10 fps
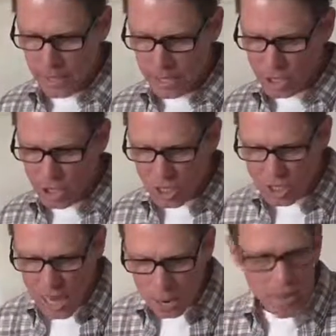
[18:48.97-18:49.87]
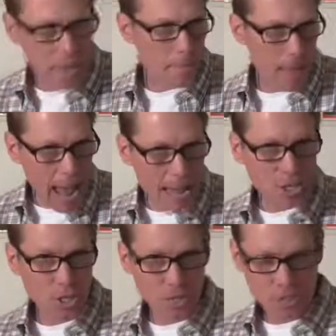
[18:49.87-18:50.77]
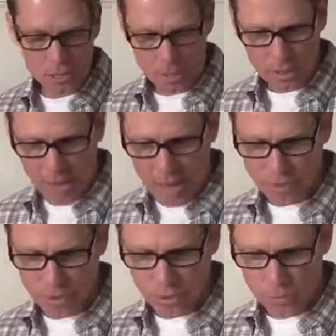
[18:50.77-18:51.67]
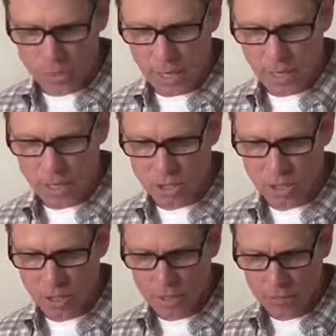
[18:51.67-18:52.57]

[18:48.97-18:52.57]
It's just how we imagined lavender would taste.